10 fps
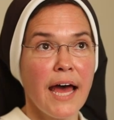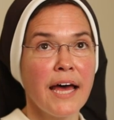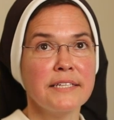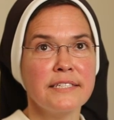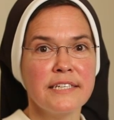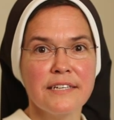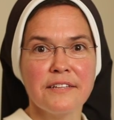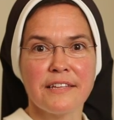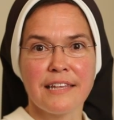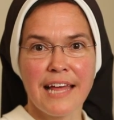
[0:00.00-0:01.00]

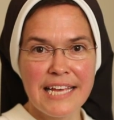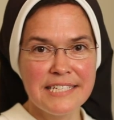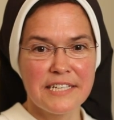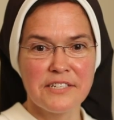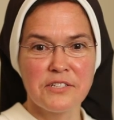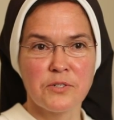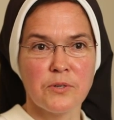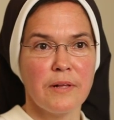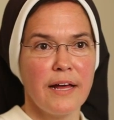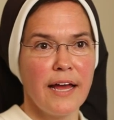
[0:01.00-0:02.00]
Until the last day of
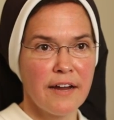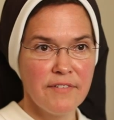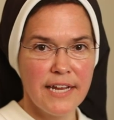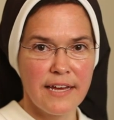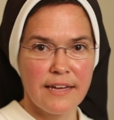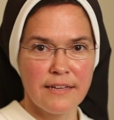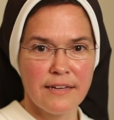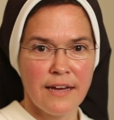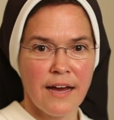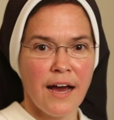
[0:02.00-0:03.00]
school, every day,
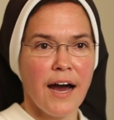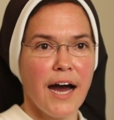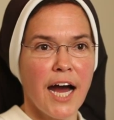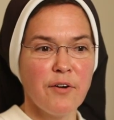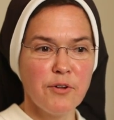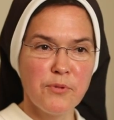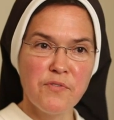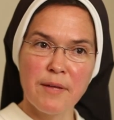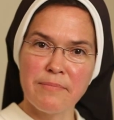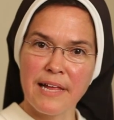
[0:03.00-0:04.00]
I would move
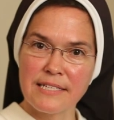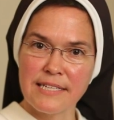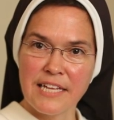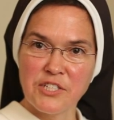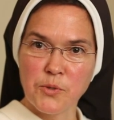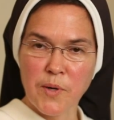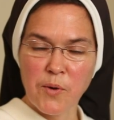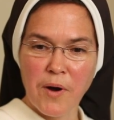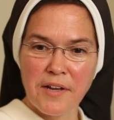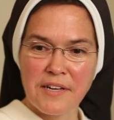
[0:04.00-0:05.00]
that black stand to where I
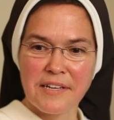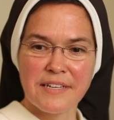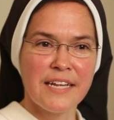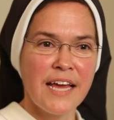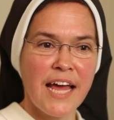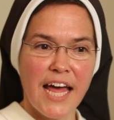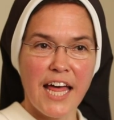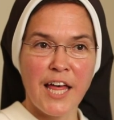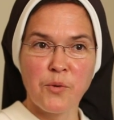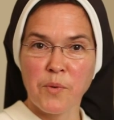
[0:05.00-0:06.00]
wanted it.
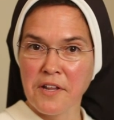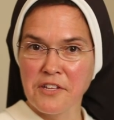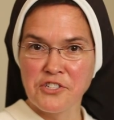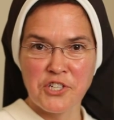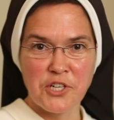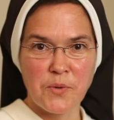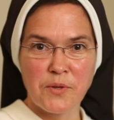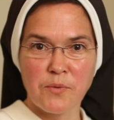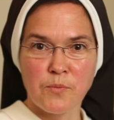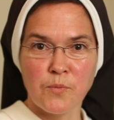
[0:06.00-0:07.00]
And one of the
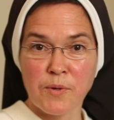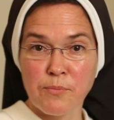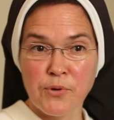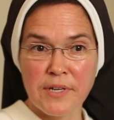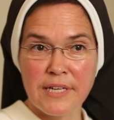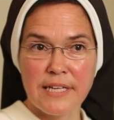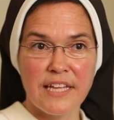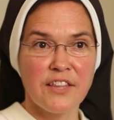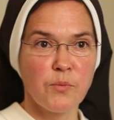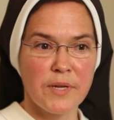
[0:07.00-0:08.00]
children would put it
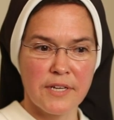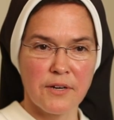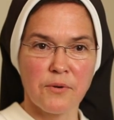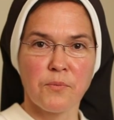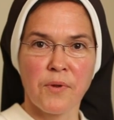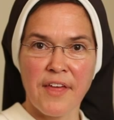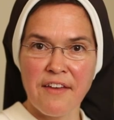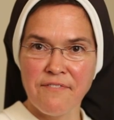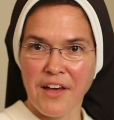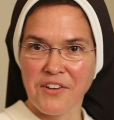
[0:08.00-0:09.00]
in the window where
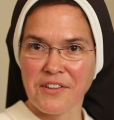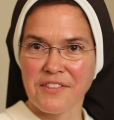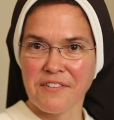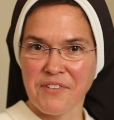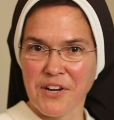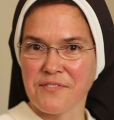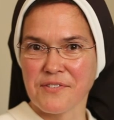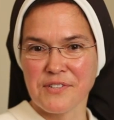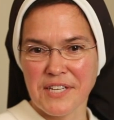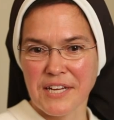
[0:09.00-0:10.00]
they found it the very
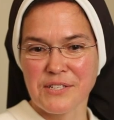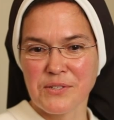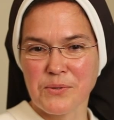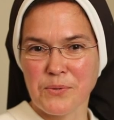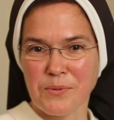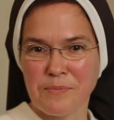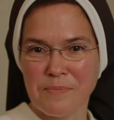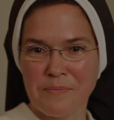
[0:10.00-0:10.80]
first day of school.